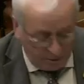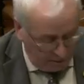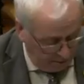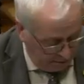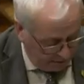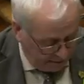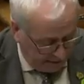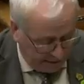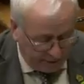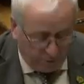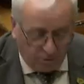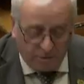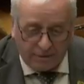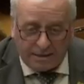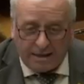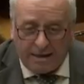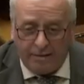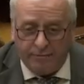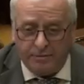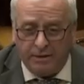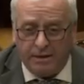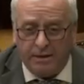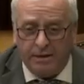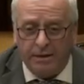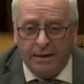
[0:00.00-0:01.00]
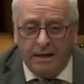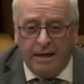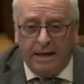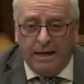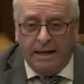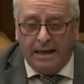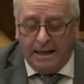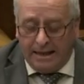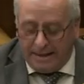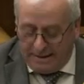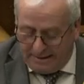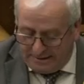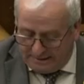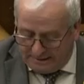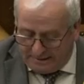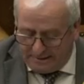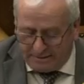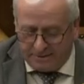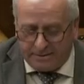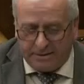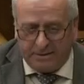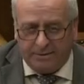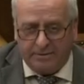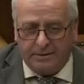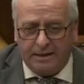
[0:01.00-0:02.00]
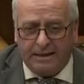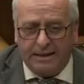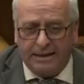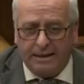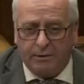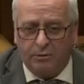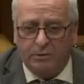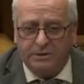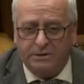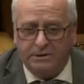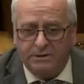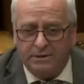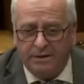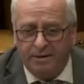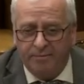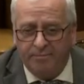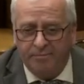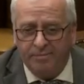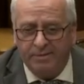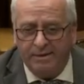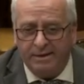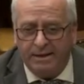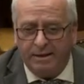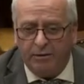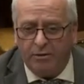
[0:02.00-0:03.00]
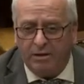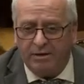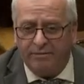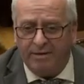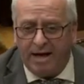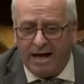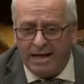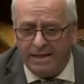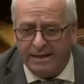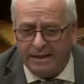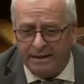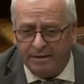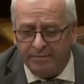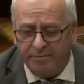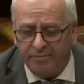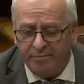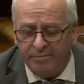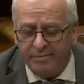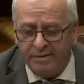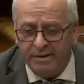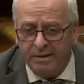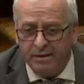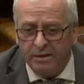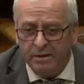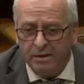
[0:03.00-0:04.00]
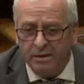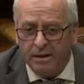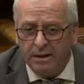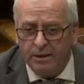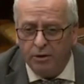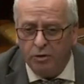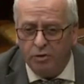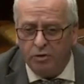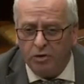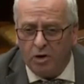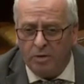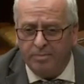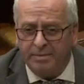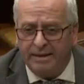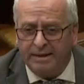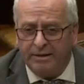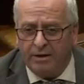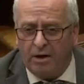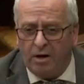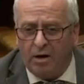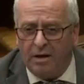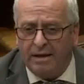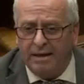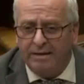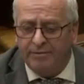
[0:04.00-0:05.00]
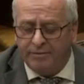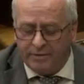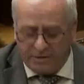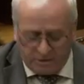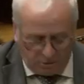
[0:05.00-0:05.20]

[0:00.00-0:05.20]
They don't have the lewis. They don't have anything. You told them they can all live in the